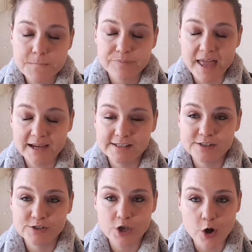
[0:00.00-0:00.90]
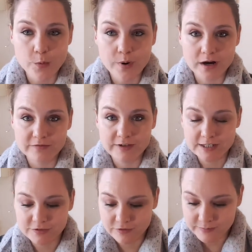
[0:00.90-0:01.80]
That is so
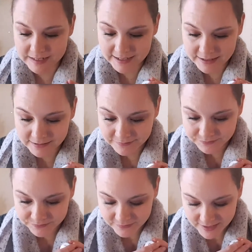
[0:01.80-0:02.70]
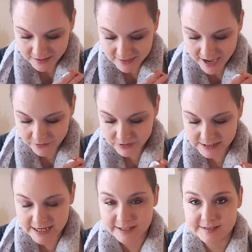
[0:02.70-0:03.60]
perfect for me. That
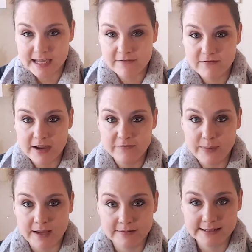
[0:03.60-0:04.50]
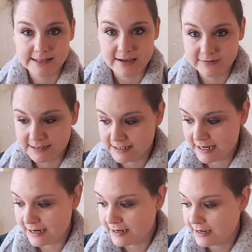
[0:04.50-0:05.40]
retails at
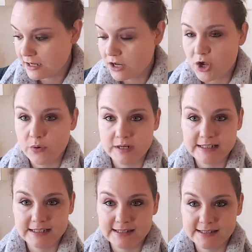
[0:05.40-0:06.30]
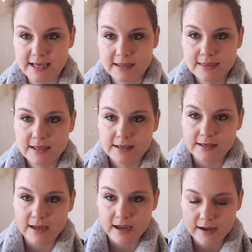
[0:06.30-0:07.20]
£5.70. Oh, and I didn't say the
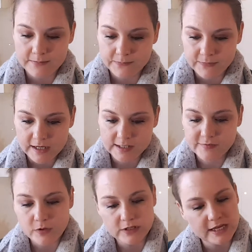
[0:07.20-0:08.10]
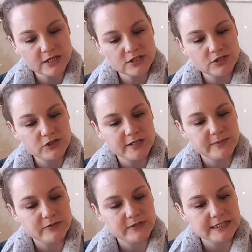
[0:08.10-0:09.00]
exfoliation
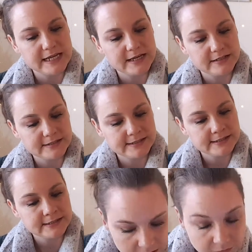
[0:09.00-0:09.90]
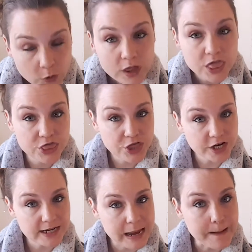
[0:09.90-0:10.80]
treatment retails for
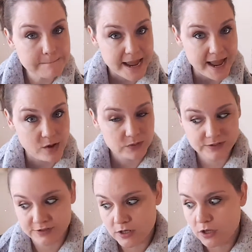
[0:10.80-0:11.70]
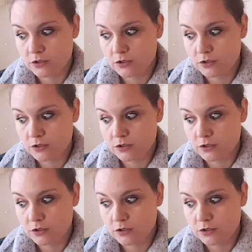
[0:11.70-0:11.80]
£30.